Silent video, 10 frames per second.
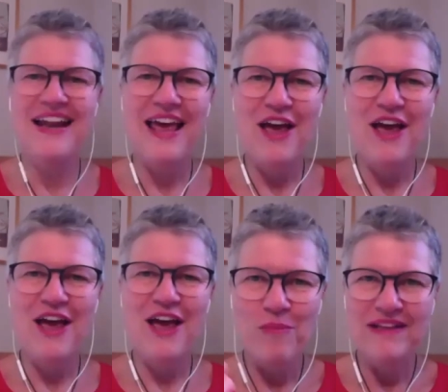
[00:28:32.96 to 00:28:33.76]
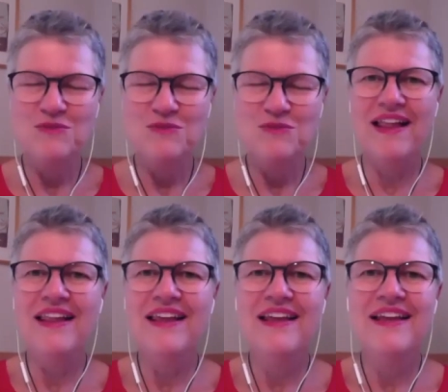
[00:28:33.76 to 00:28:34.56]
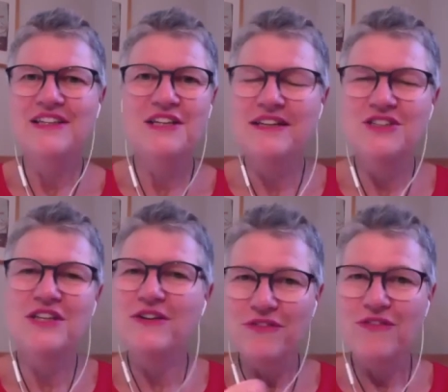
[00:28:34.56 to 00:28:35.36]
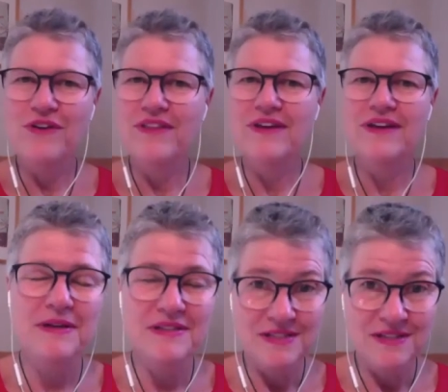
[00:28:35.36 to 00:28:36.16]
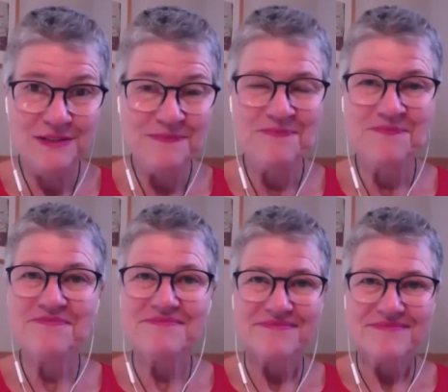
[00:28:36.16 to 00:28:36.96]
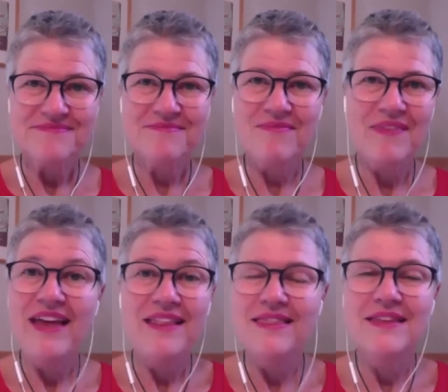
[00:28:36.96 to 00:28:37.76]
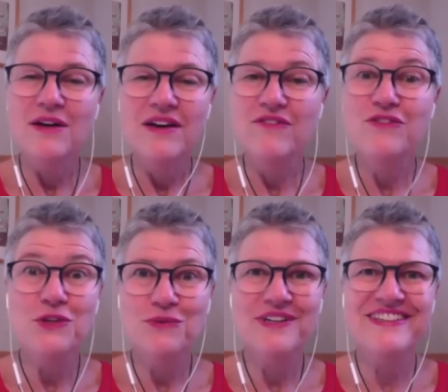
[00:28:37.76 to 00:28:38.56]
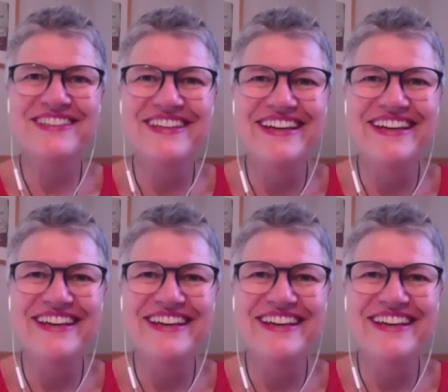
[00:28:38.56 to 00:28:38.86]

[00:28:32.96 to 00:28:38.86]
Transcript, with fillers: I hope as well teaching for the listener and the viewers.